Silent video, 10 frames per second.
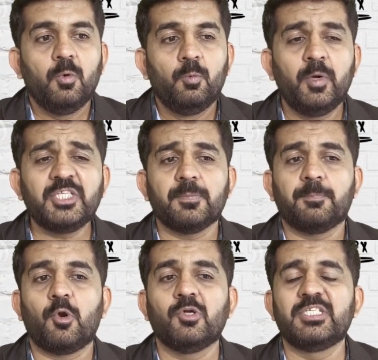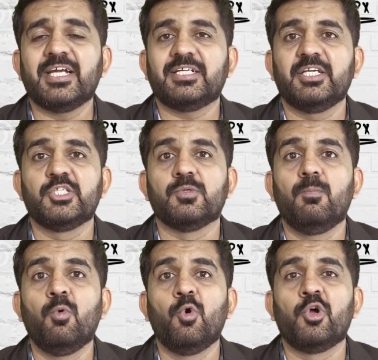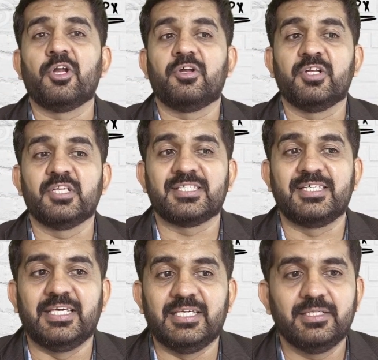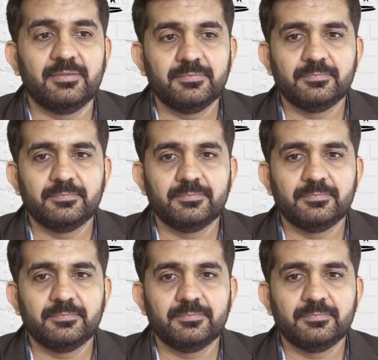Which project is more risky?